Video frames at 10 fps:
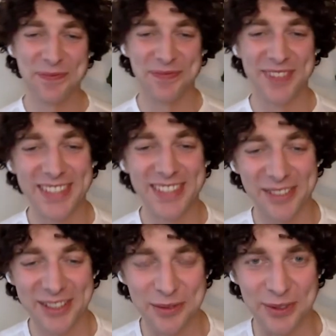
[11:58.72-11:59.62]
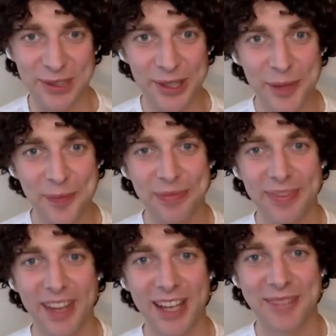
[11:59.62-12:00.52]
This is wonderful.
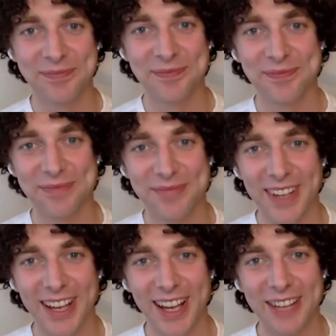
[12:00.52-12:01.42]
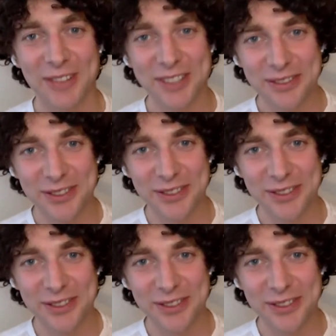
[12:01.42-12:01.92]
I wonder if you